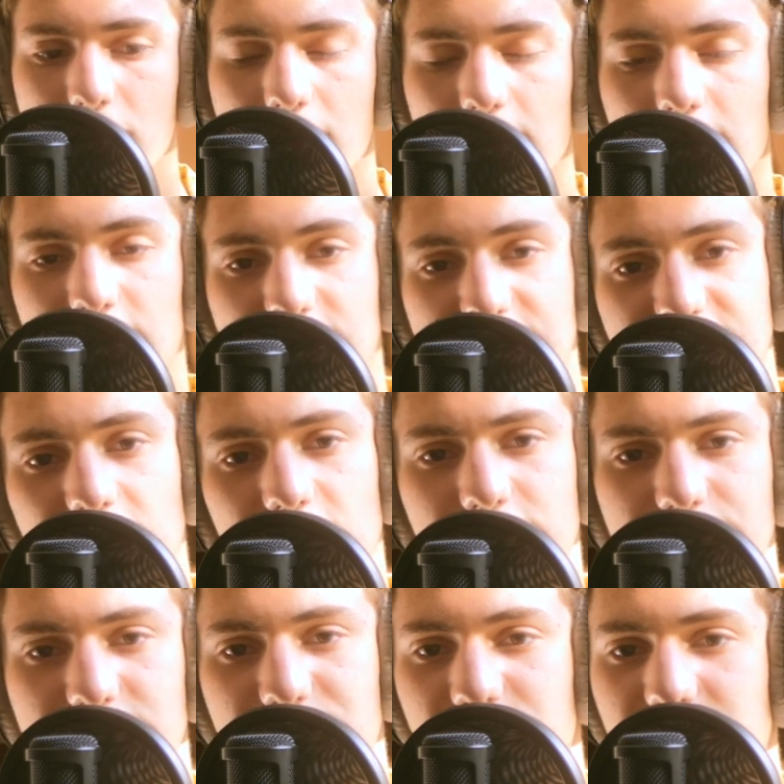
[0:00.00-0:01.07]
The seller was
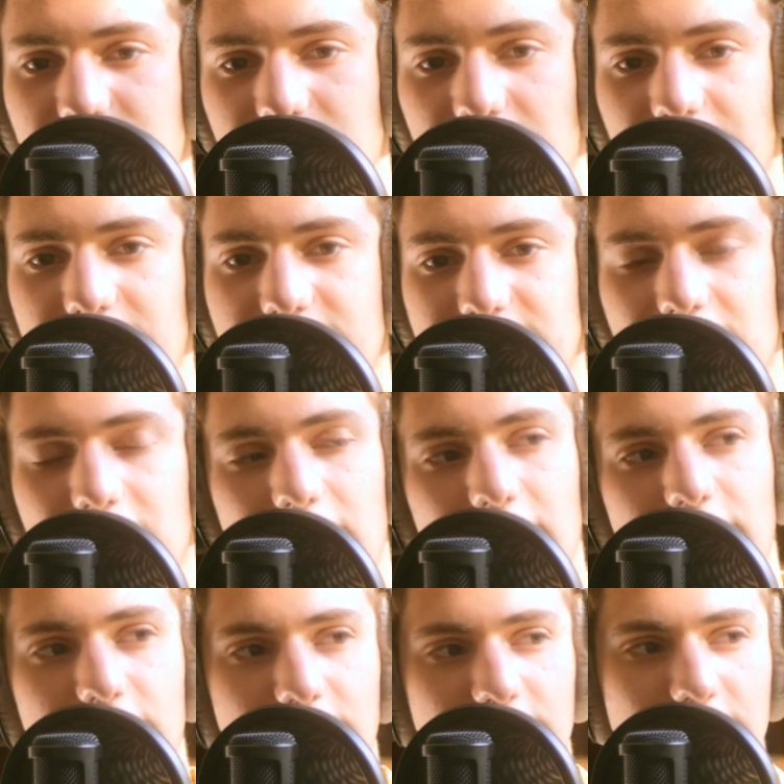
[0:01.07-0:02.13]
pretty nice. The
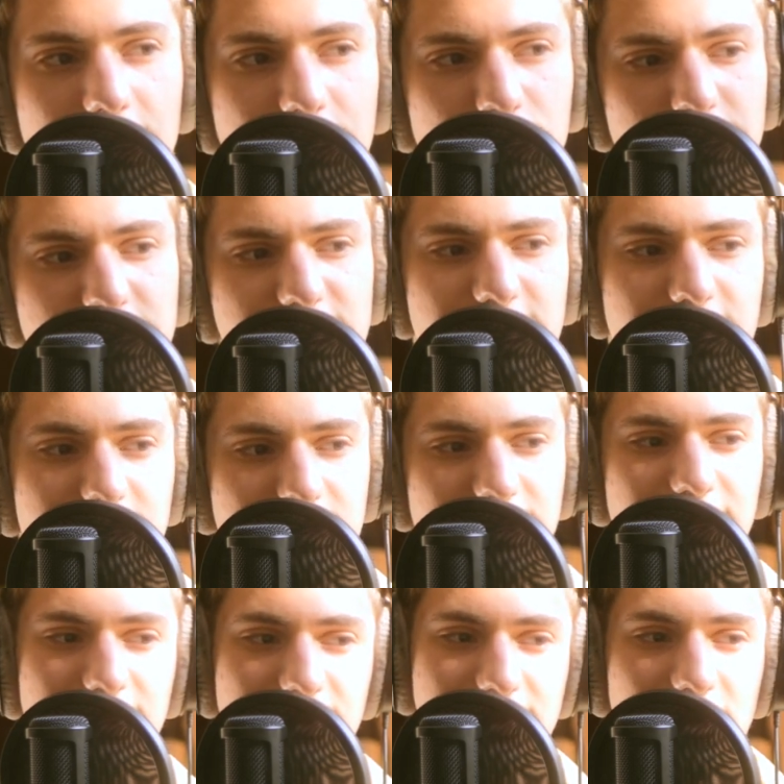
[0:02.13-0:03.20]
thing was, he didn't
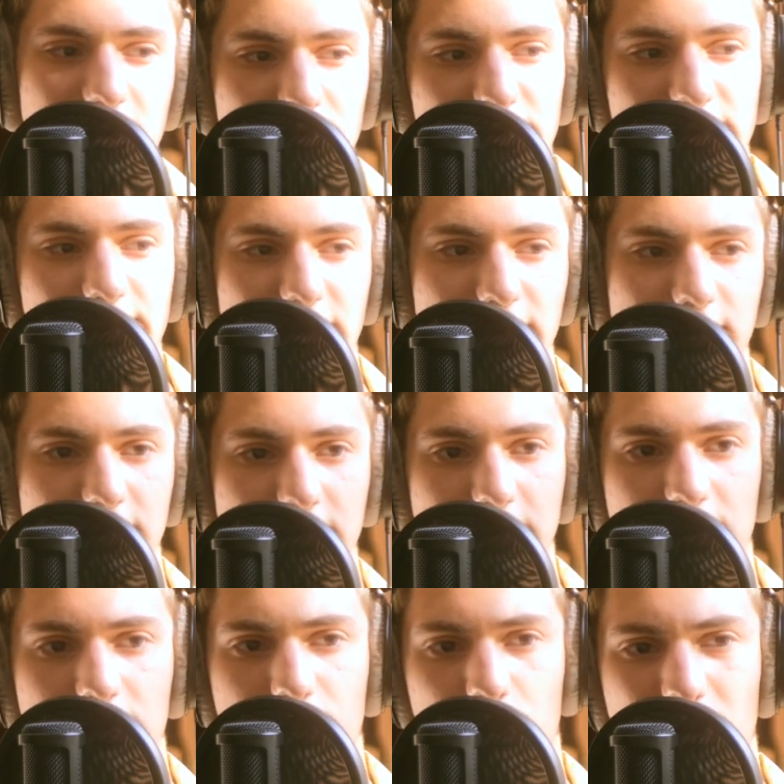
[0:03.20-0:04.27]
tell me about
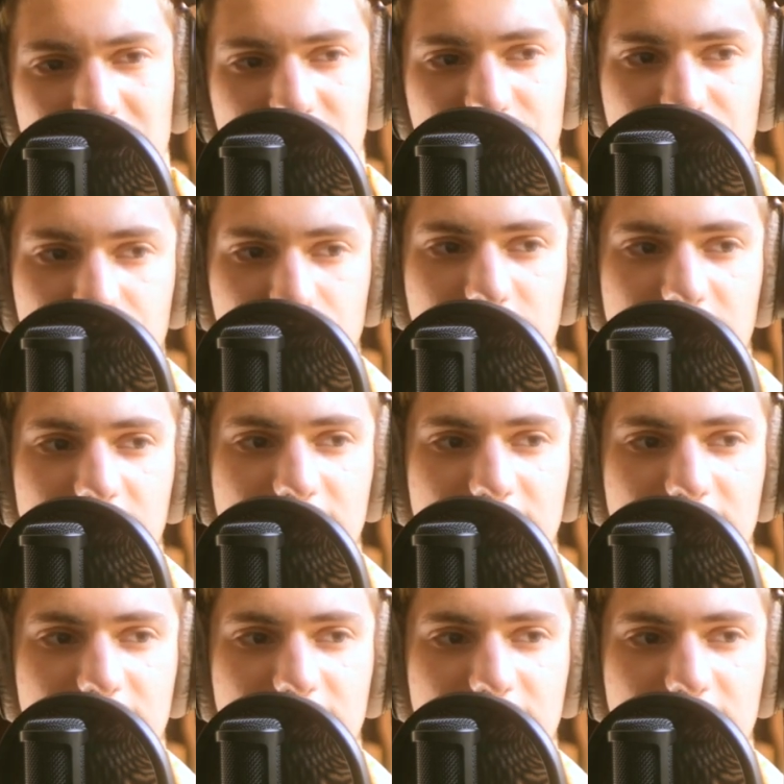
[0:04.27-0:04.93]
quite a few things.